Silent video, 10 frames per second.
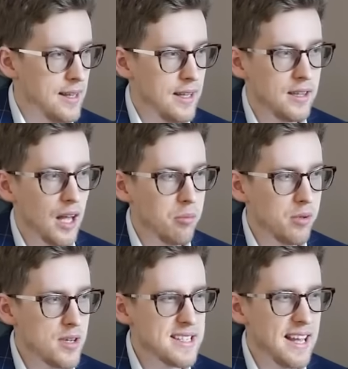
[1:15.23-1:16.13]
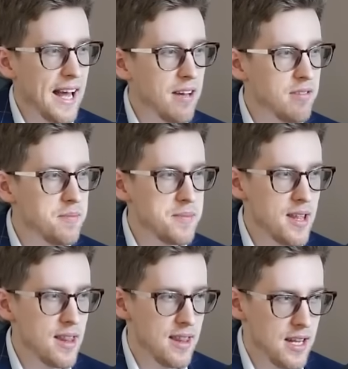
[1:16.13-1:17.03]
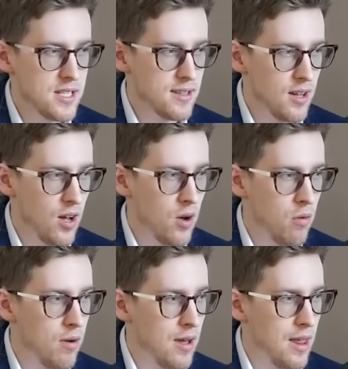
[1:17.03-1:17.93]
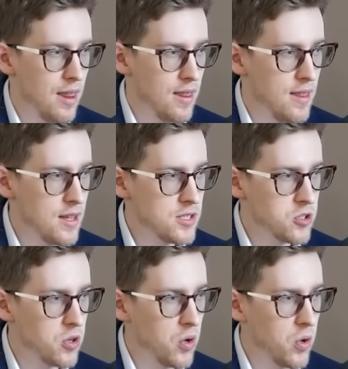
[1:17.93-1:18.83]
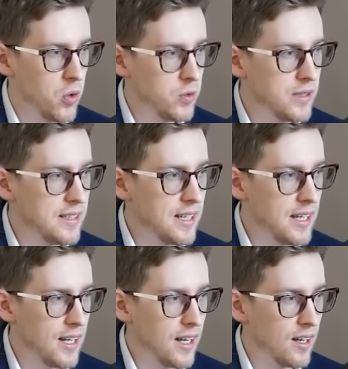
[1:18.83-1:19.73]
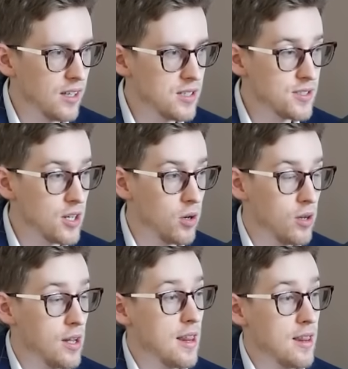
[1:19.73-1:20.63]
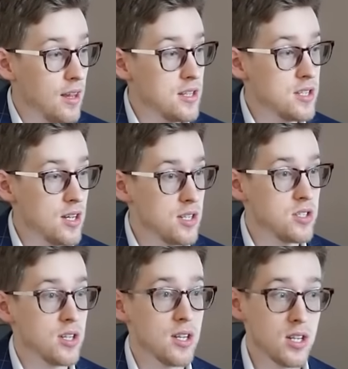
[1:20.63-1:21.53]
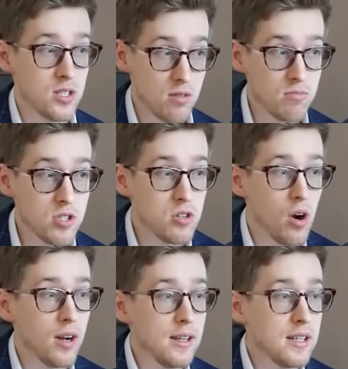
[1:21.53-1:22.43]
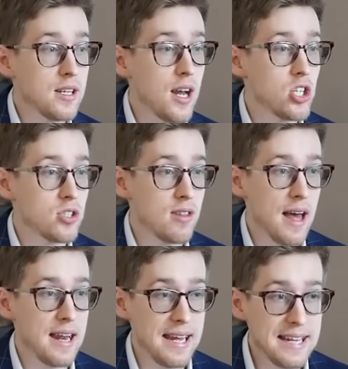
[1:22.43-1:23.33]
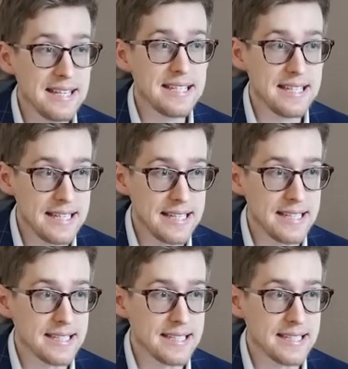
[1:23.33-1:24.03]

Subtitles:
numbers haven't been this low this whole year. So this is some strong indication that indeed